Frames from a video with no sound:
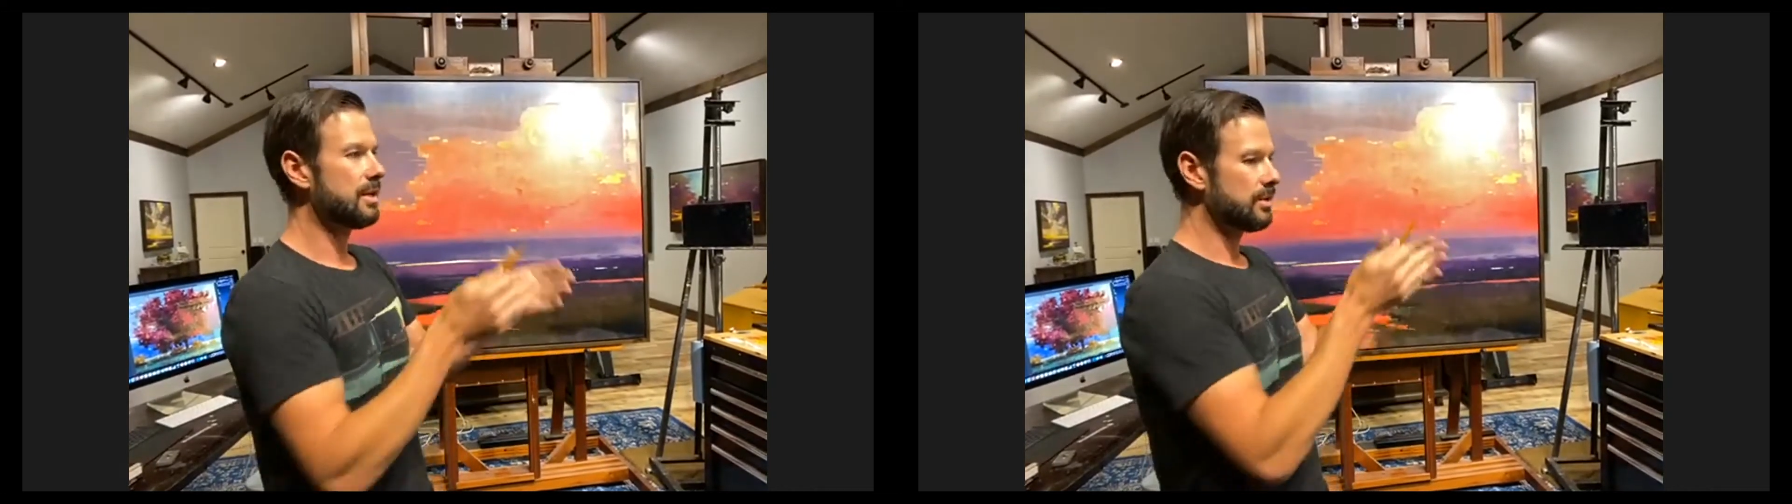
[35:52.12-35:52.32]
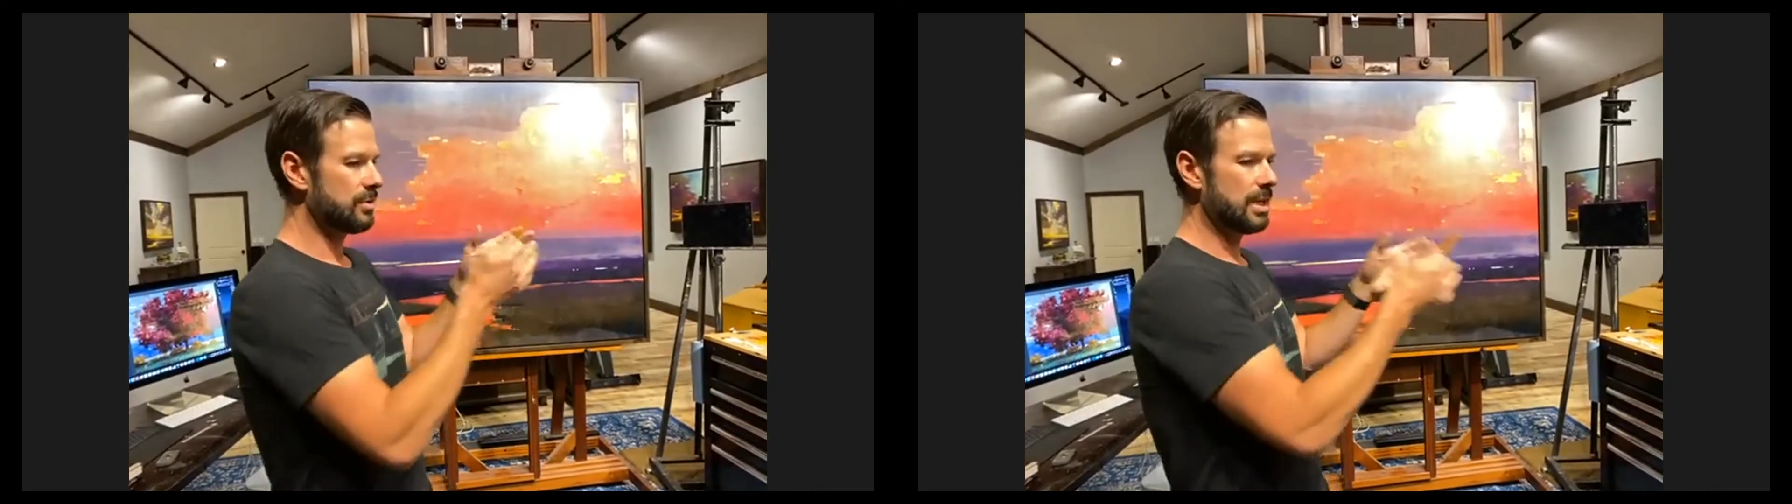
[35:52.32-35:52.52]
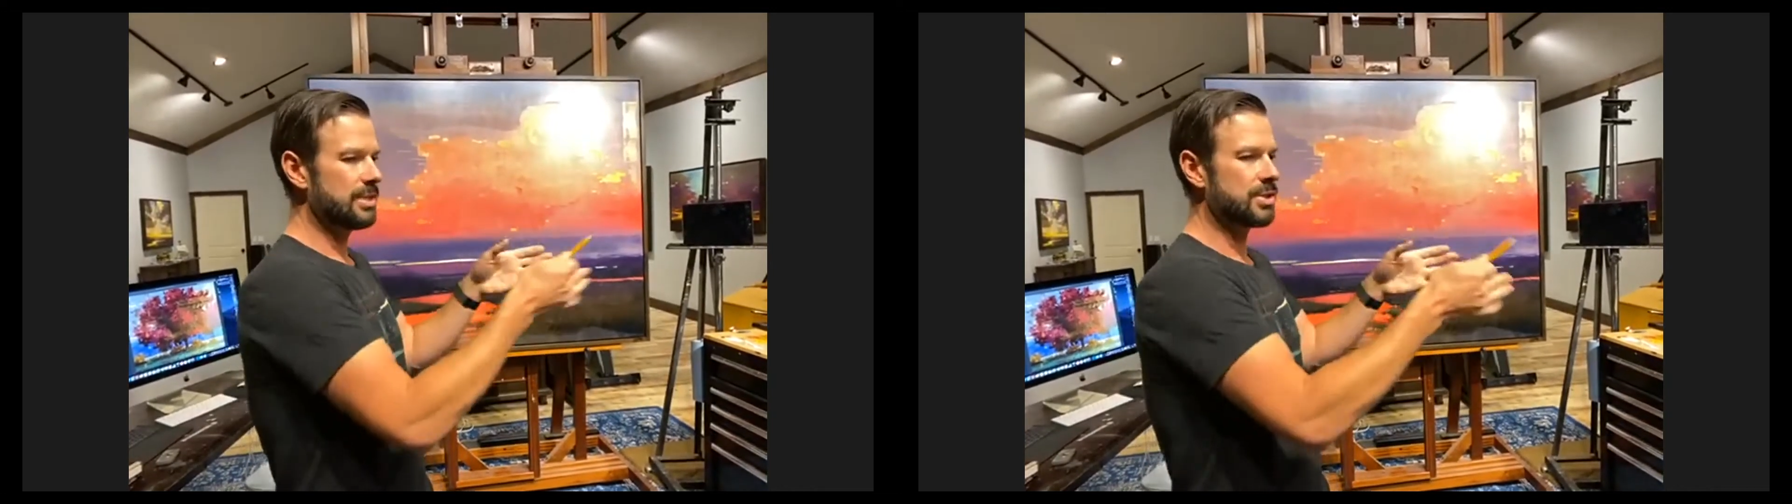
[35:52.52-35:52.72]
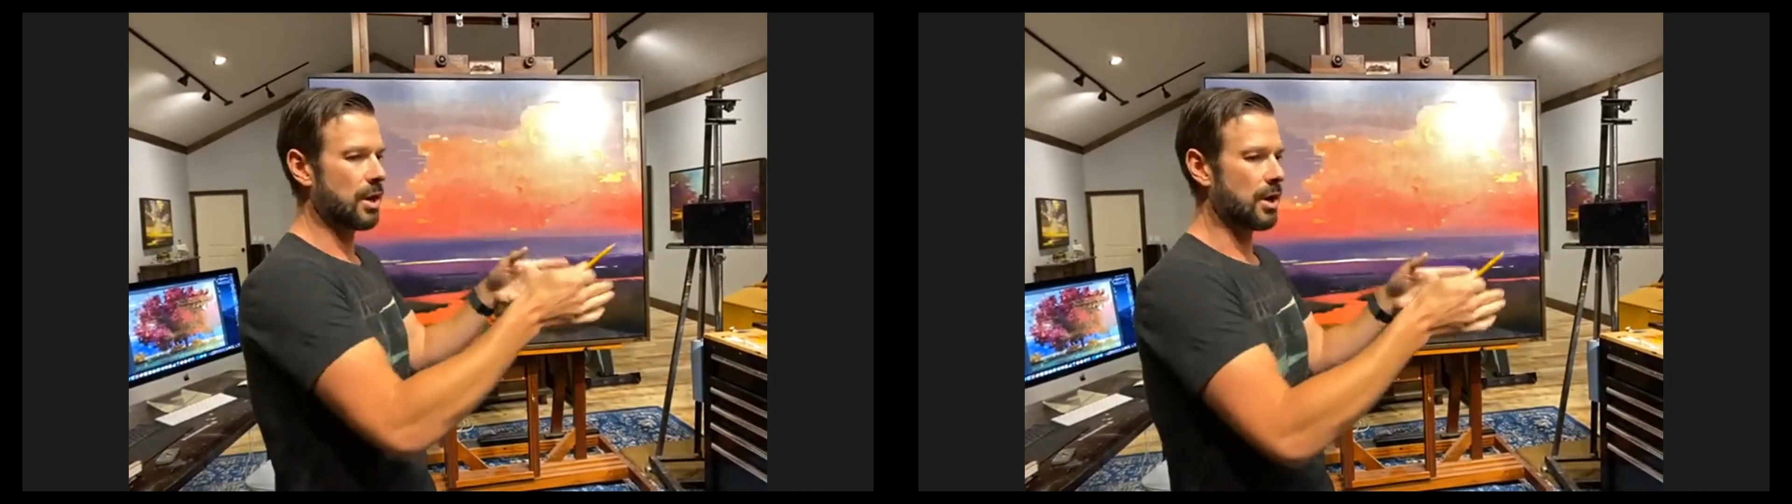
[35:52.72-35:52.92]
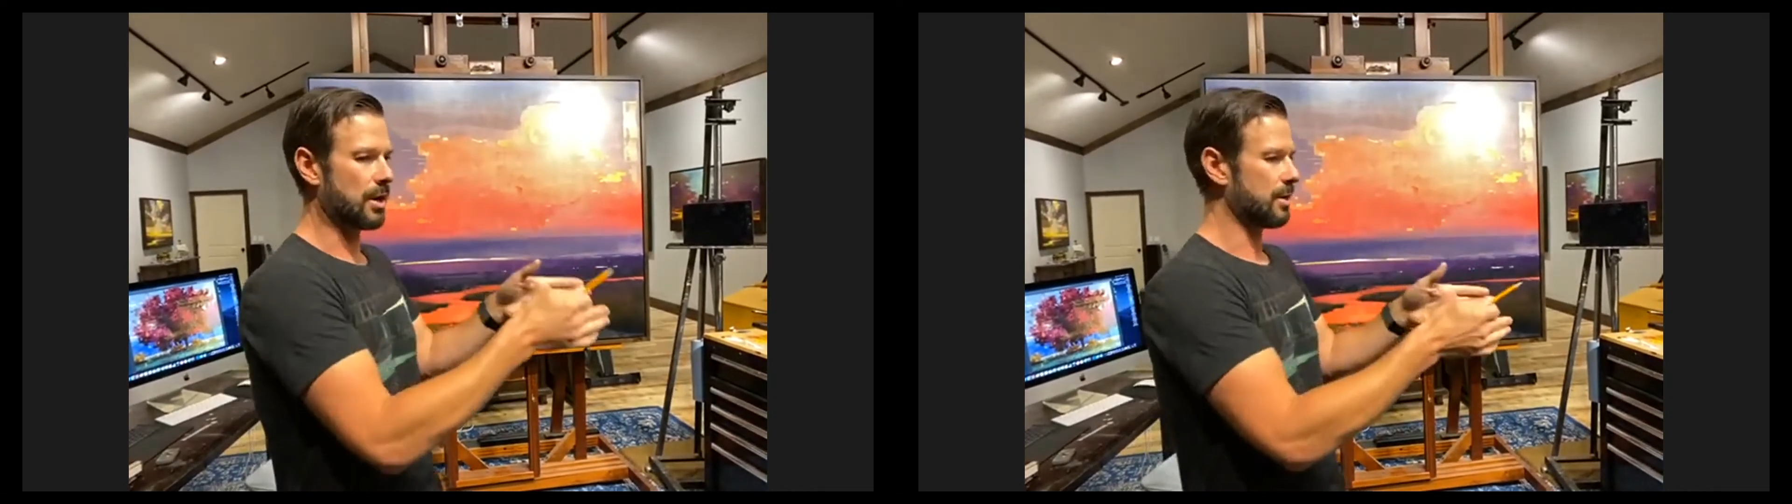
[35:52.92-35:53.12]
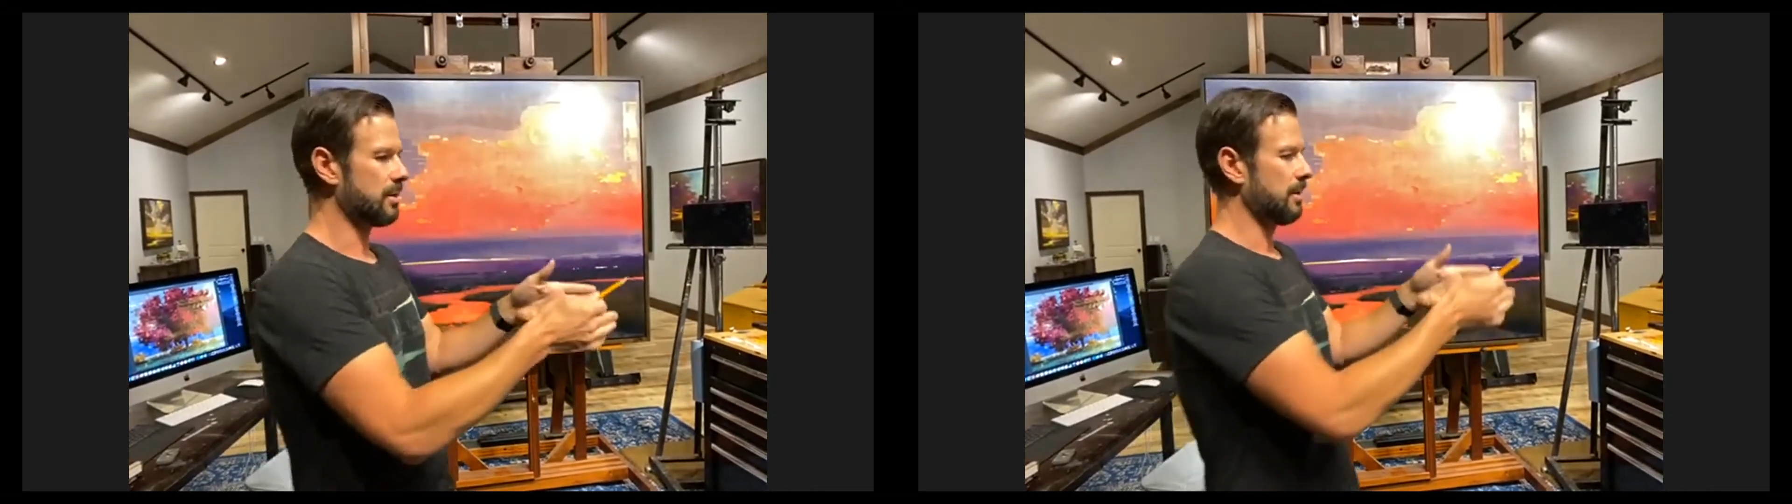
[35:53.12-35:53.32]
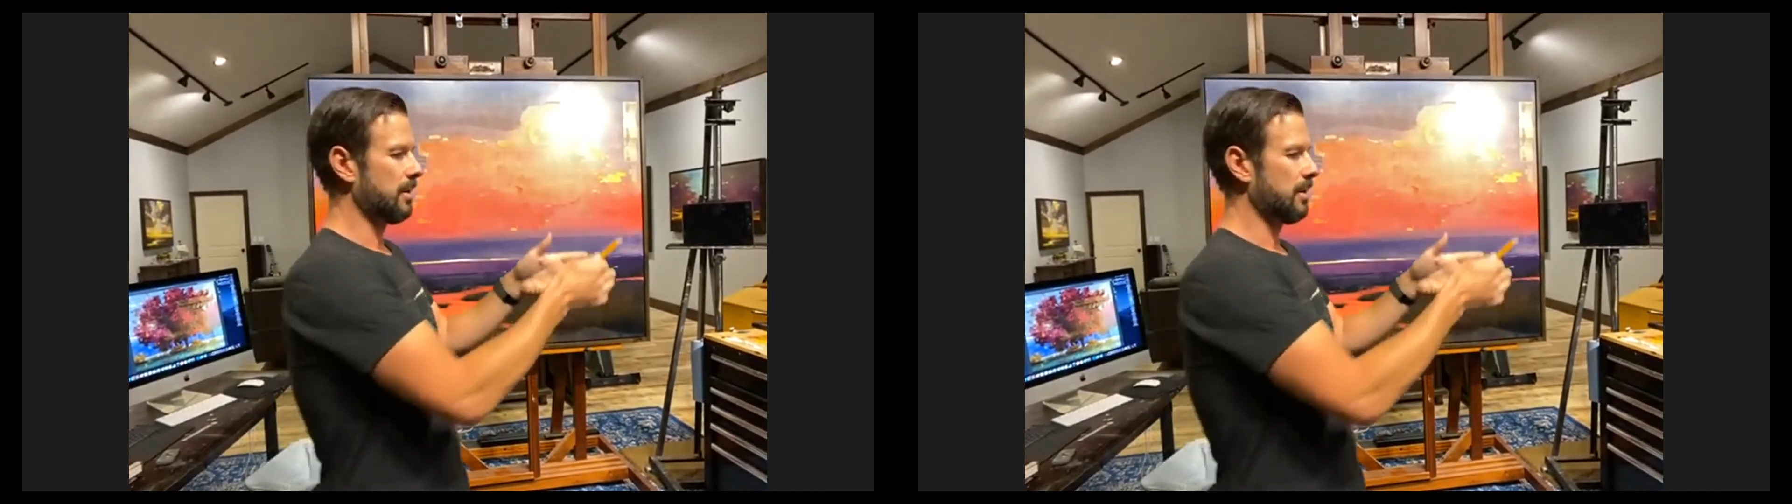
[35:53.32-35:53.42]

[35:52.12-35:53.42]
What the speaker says: these are